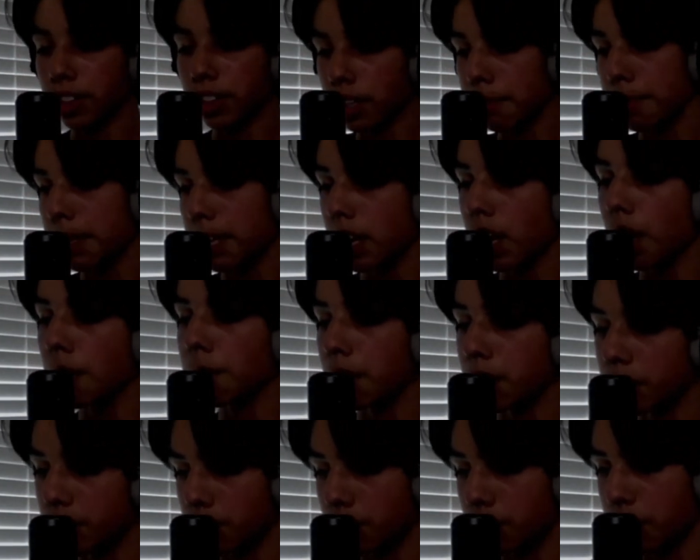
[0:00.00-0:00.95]
you're gonna become
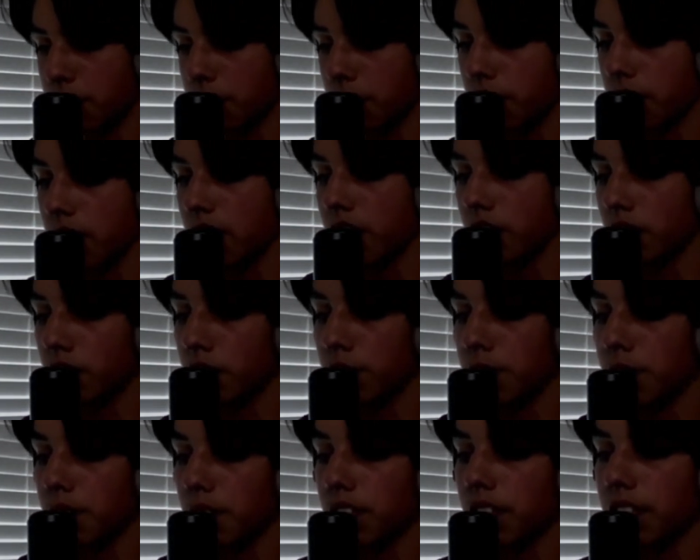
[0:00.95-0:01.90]
a jokester,
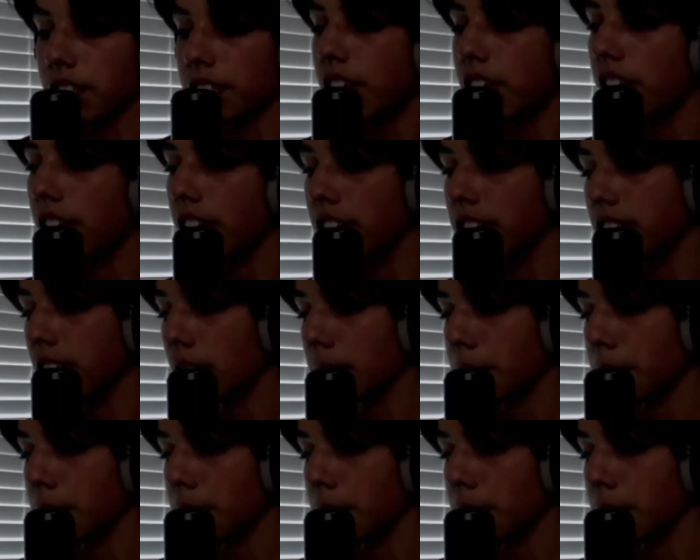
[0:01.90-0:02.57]
loser, etc.